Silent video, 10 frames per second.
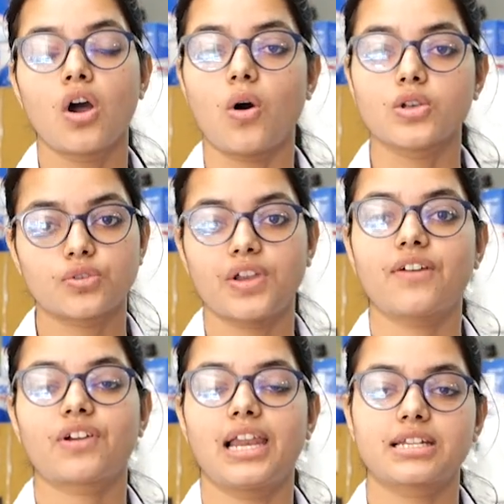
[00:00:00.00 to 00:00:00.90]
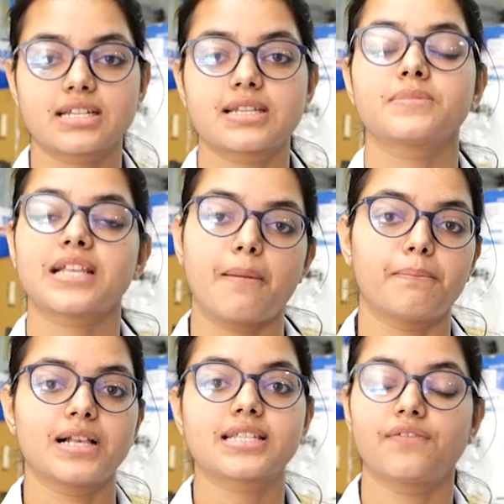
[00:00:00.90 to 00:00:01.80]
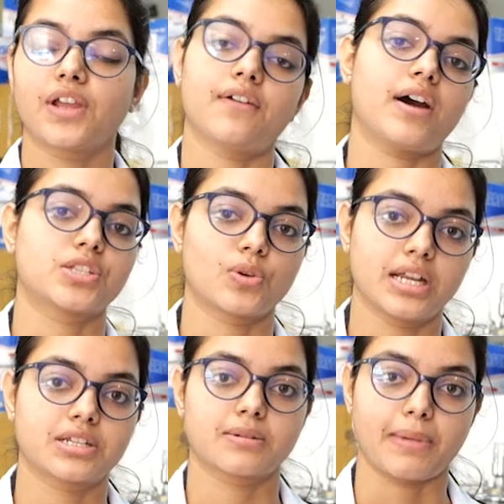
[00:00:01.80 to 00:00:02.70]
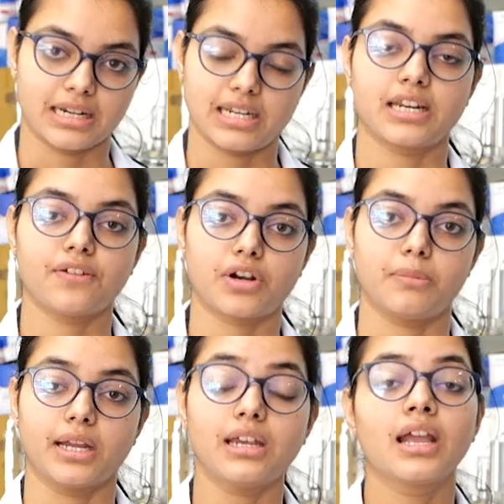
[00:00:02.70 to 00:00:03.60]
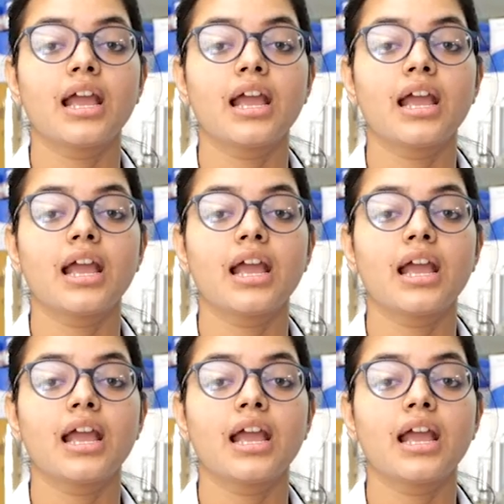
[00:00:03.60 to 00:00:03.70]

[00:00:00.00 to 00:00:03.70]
Also we have collected some samples and we have isolated bacteria from it.